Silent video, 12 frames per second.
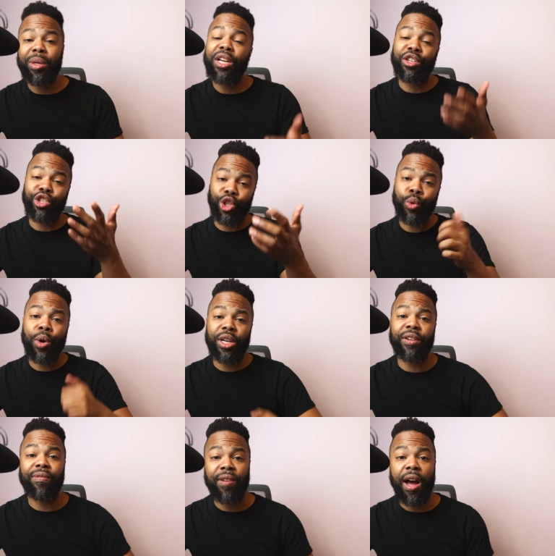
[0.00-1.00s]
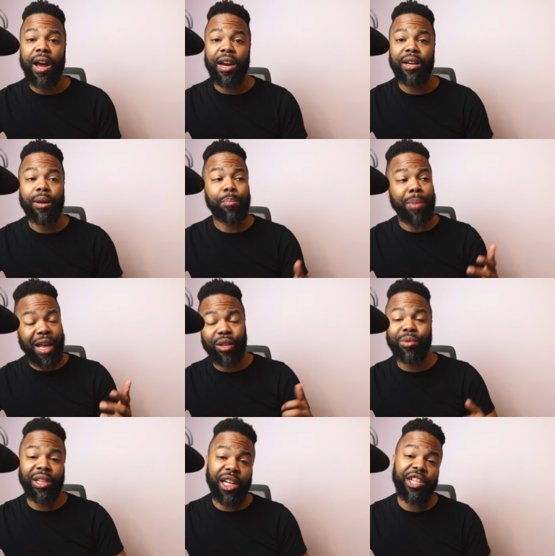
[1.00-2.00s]
because you are defined by the
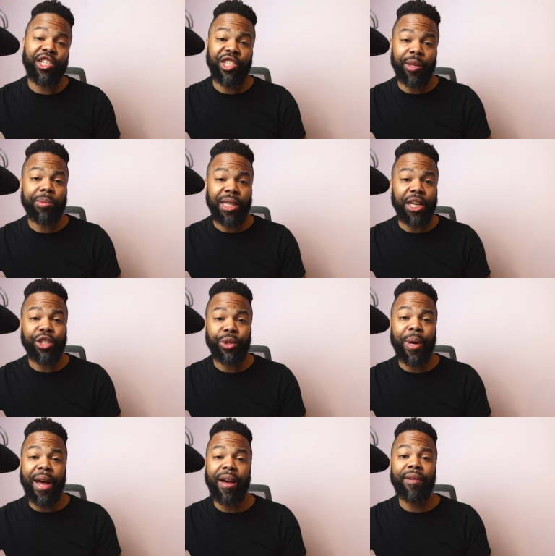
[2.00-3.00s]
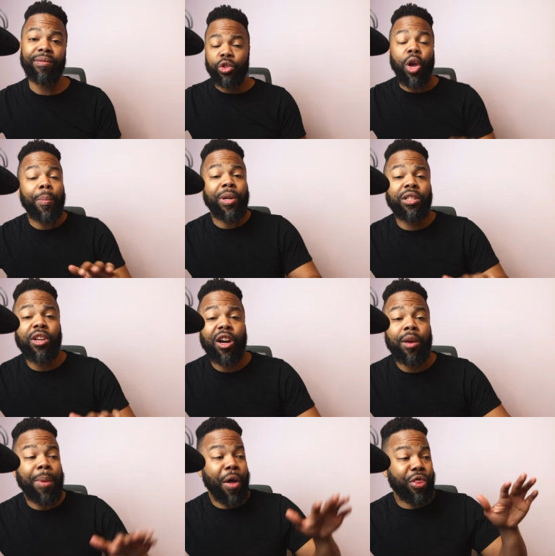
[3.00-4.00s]
relationships that you have. So I'm gonna
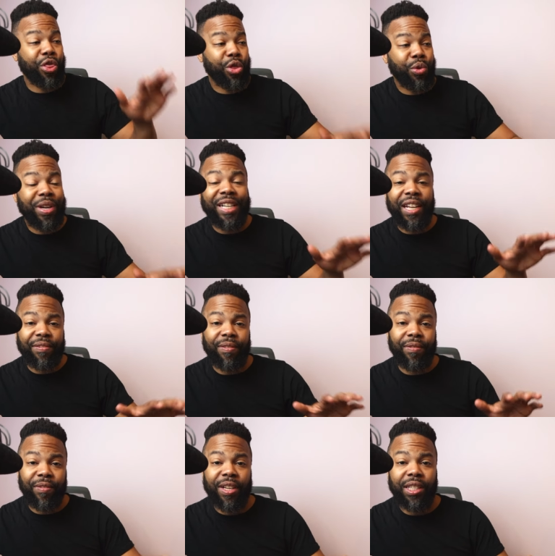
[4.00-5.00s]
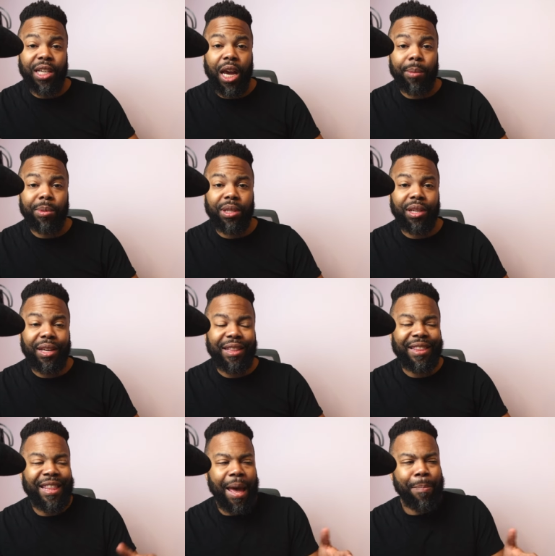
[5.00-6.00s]
talk about 3 different friend types
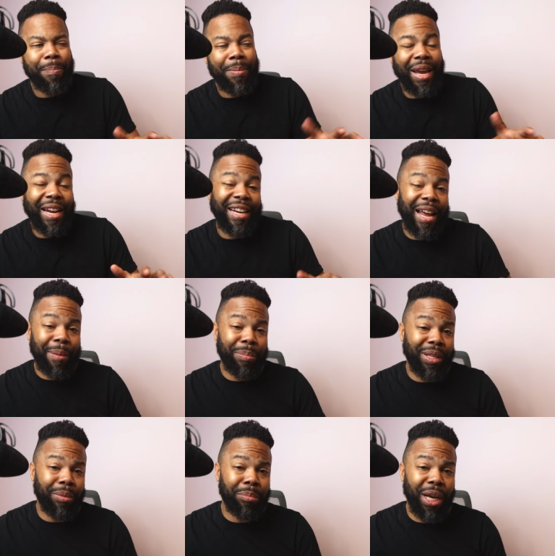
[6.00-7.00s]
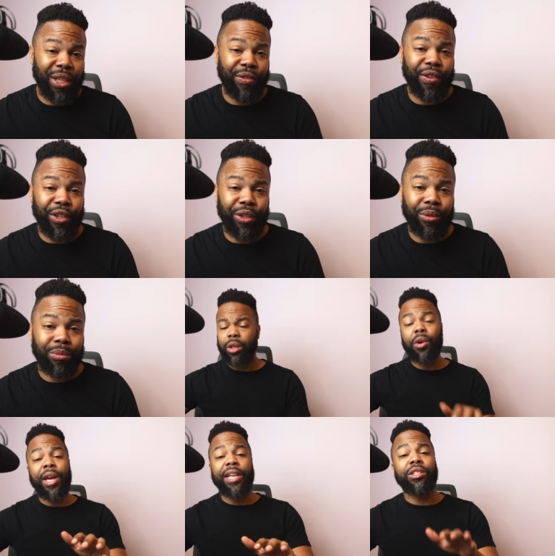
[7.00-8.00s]
that may not be the best for you.
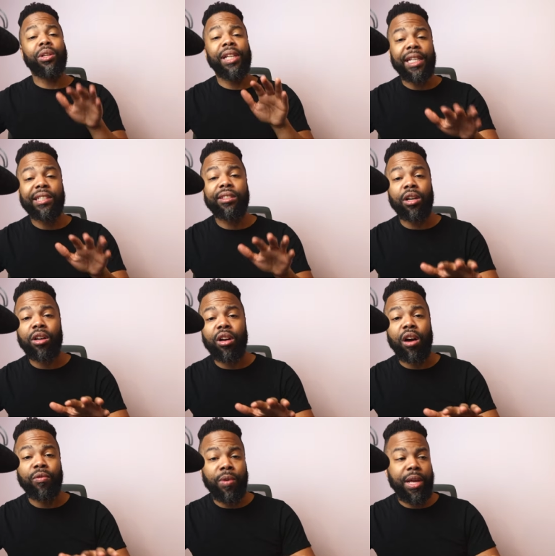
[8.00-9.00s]
Okay, so let's start off